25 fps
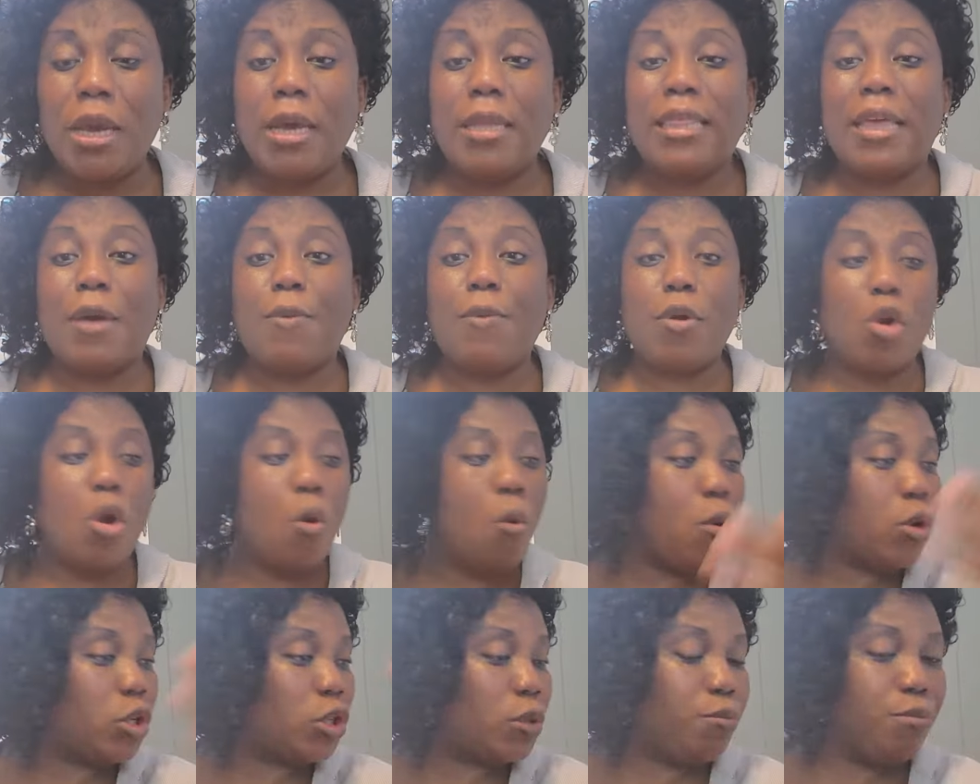That when
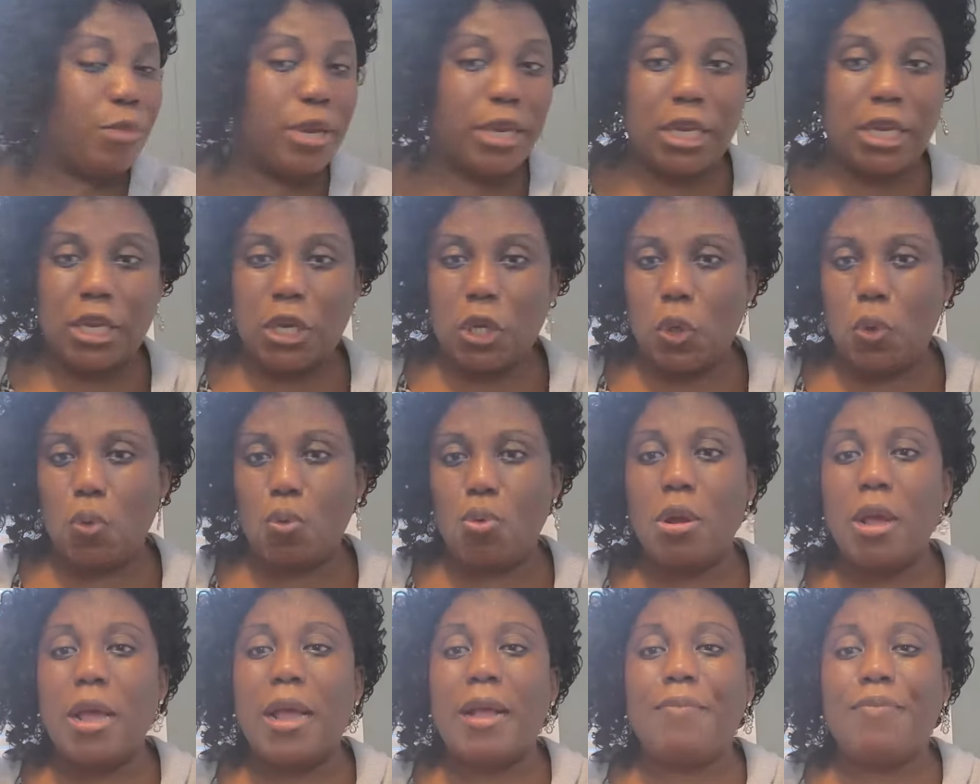God was making
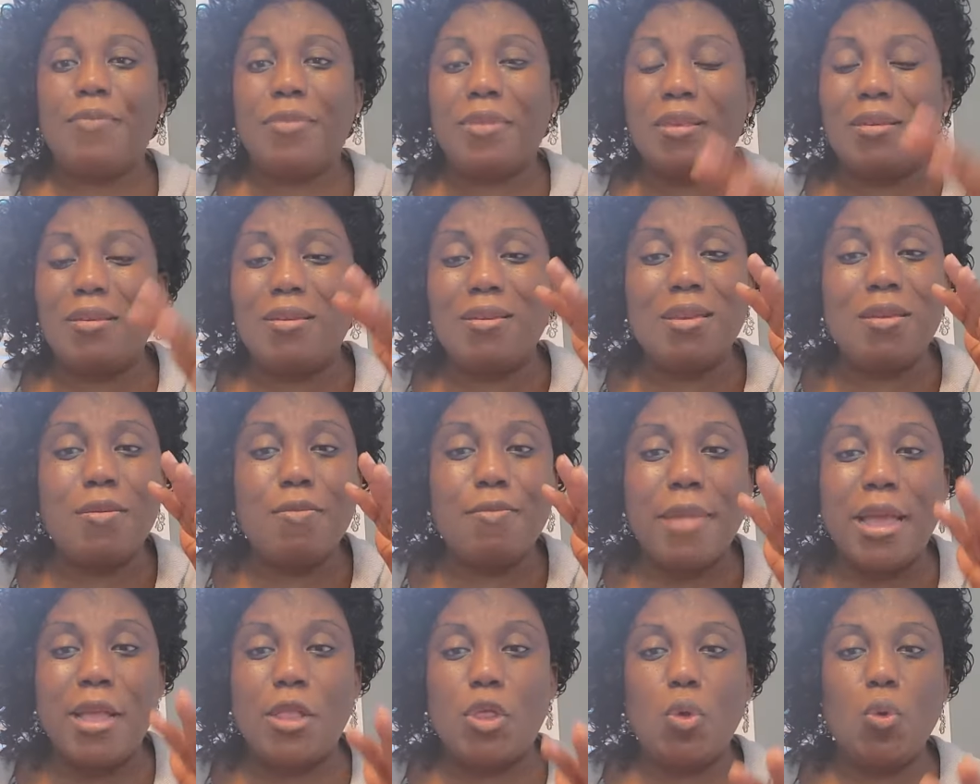you, he
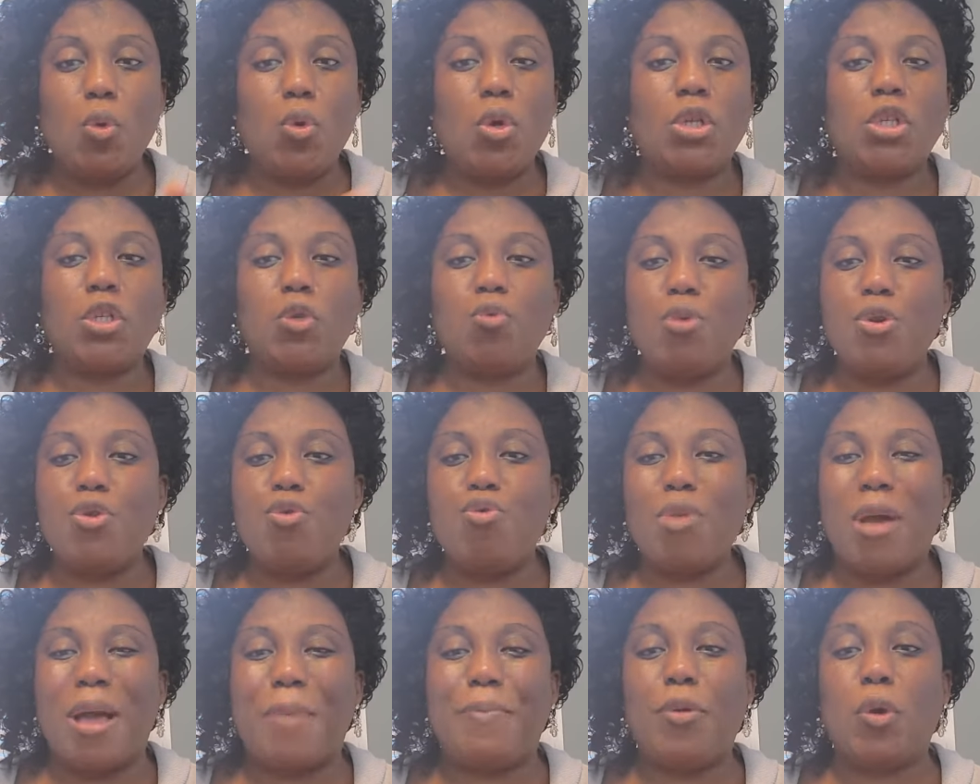made you just the way
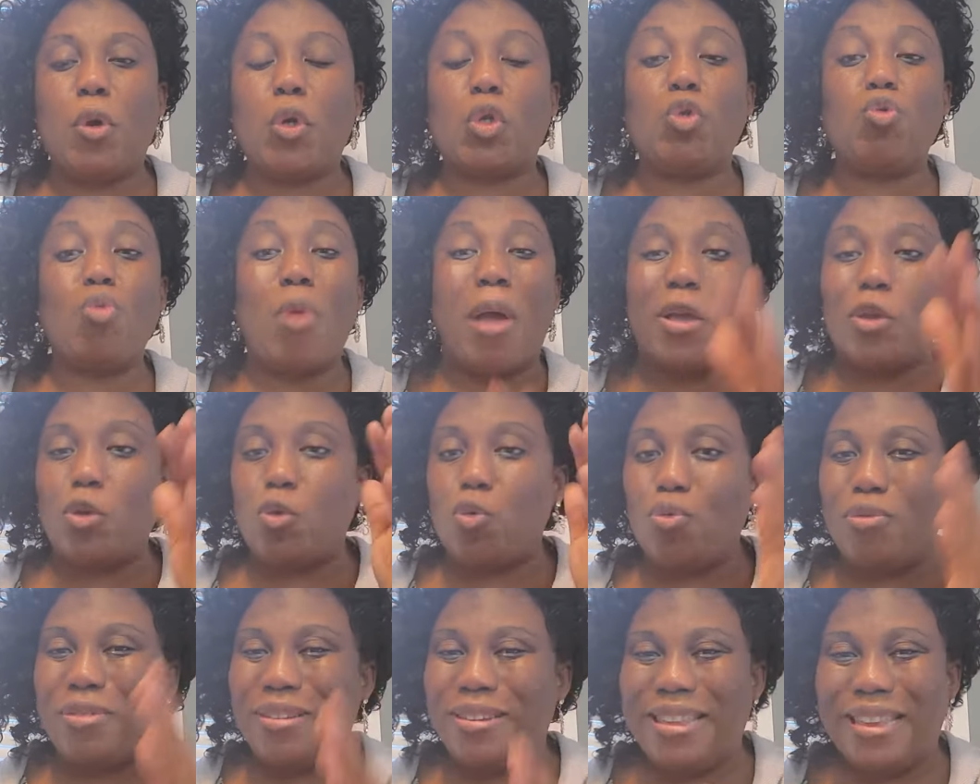you are because you are
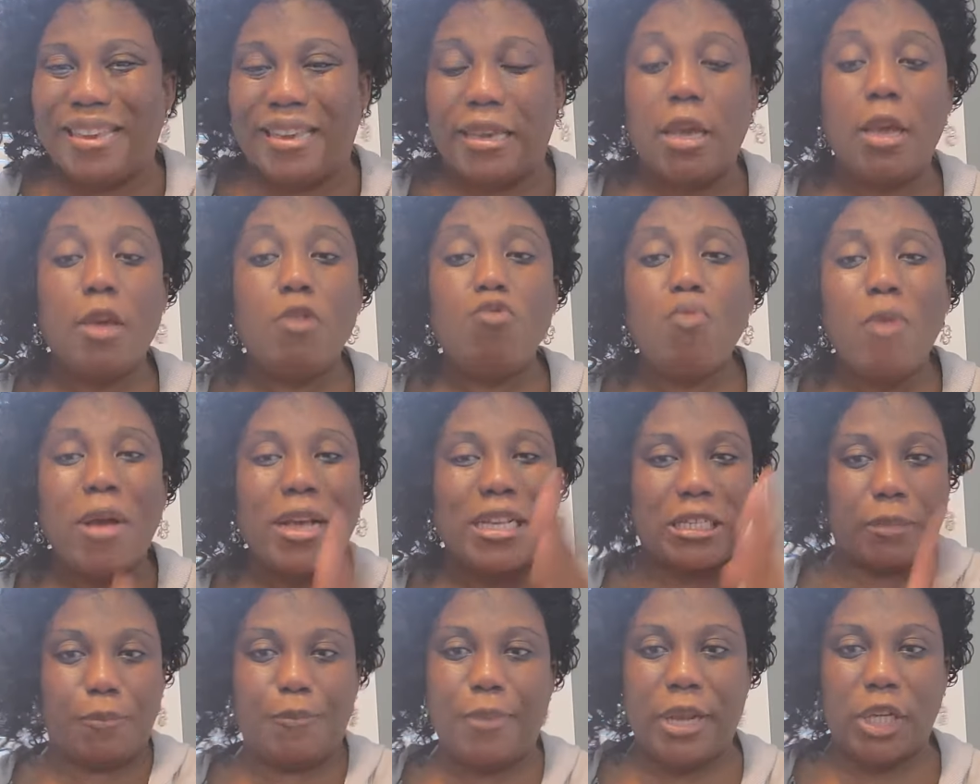unique you
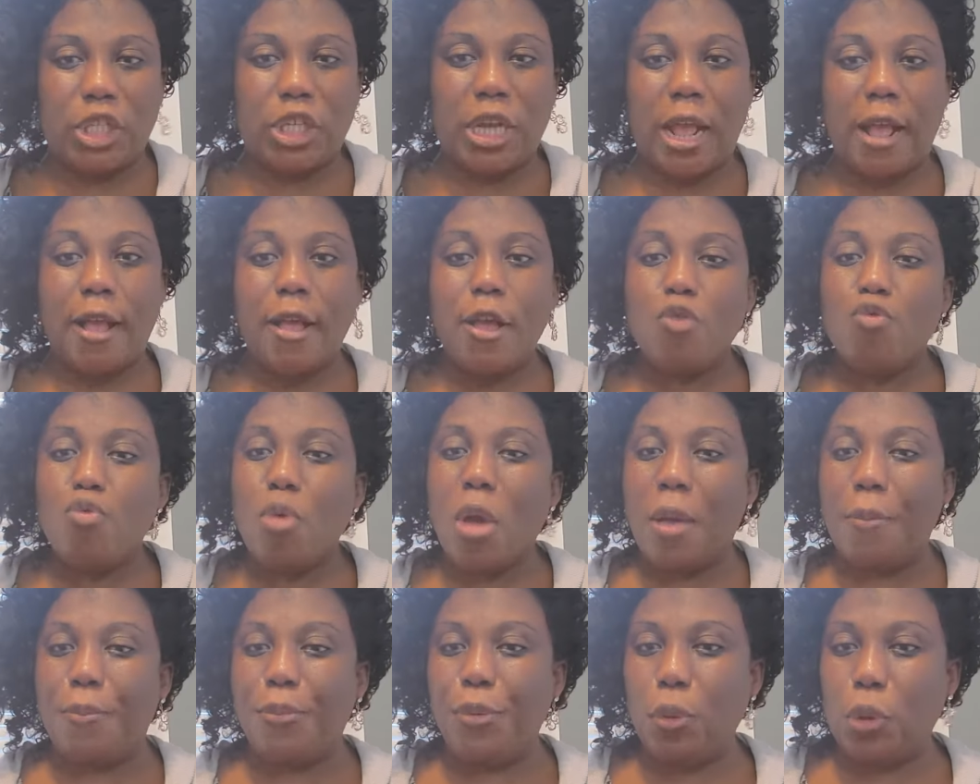are special you
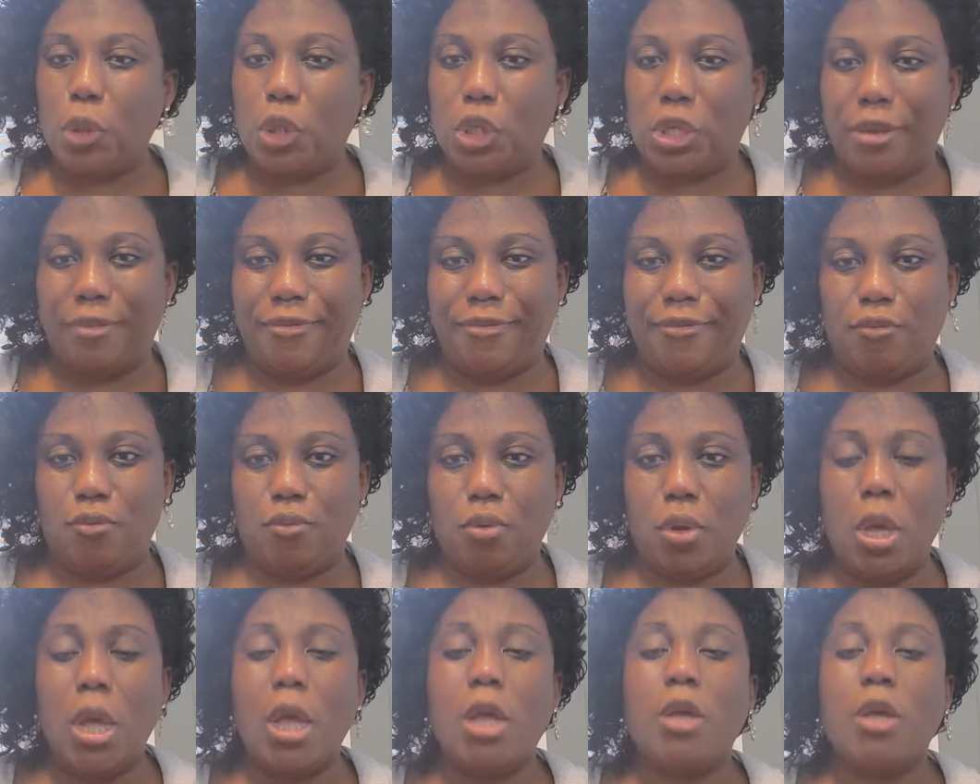are beautiful